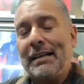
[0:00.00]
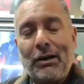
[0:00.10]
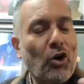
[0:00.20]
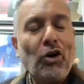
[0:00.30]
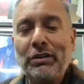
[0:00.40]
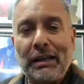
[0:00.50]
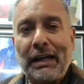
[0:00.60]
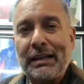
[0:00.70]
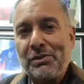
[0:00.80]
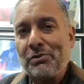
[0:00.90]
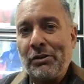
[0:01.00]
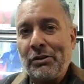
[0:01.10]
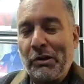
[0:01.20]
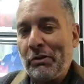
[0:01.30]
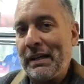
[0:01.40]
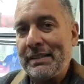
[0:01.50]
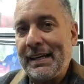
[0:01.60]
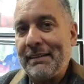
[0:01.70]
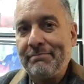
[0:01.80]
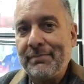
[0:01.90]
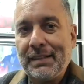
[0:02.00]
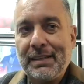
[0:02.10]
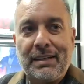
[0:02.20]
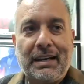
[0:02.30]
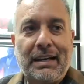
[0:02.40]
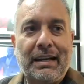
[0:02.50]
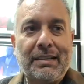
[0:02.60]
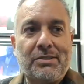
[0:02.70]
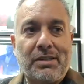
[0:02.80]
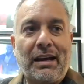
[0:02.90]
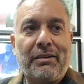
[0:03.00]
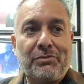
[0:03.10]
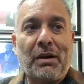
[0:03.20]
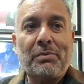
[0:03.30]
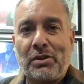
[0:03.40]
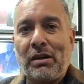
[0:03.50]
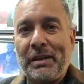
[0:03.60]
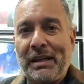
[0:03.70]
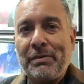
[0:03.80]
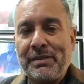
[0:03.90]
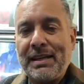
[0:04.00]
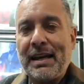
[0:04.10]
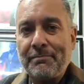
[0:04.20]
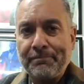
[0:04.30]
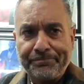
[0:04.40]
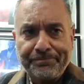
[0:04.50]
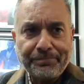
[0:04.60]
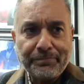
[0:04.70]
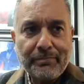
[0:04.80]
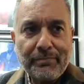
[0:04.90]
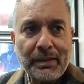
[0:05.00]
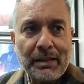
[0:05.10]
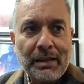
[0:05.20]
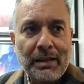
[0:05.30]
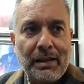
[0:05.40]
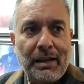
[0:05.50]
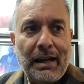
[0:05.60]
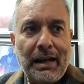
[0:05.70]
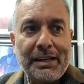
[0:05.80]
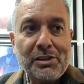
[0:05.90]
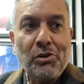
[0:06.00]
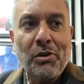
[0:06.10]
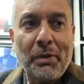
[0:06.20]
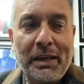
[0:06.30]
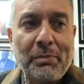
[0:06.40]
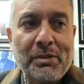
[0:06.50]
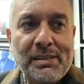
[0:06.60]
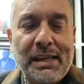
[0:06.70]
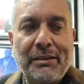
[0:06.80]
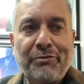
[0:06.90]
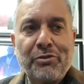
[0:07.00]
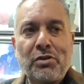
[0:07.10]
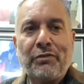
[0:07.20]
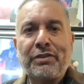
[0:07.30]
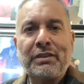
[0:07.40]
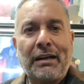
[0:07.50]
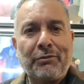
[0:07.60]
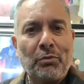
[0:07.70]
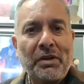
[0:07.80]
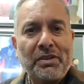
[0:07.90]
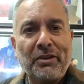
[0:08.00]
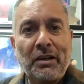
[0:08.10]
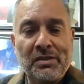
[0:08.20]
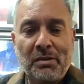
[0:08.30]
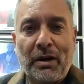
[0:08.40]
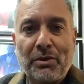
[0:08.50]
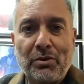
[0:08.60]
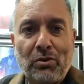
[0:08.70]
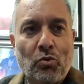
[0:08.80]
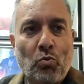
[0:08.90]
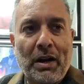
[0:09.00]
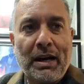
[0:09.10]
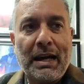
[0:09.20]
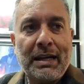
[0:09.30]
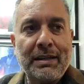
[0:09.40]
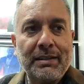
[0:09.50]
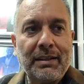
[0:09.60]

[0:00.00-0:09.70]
all that is going to require time. And Xavi is going to be given time. And he's going to be given time for something that I've got mixed feelings about. On one hand,